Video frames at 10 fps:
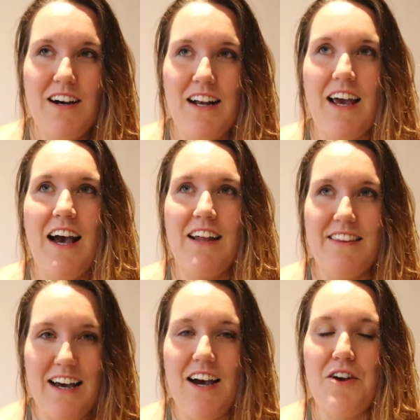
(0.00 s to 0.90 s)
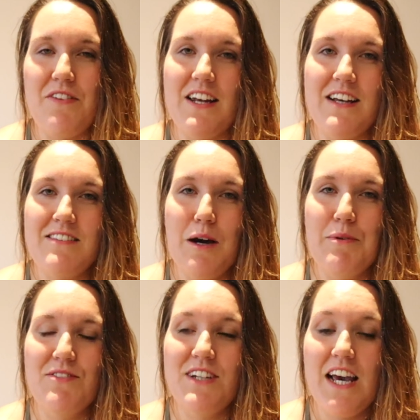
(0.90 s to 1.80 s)
and I had that over the last
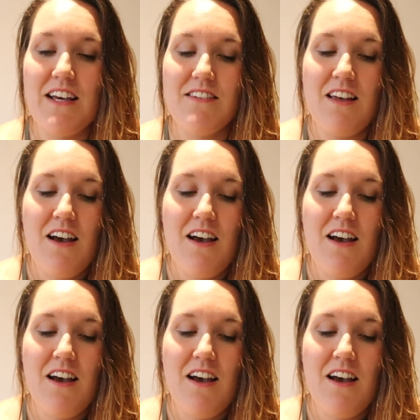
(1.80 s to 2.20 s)
couple of days.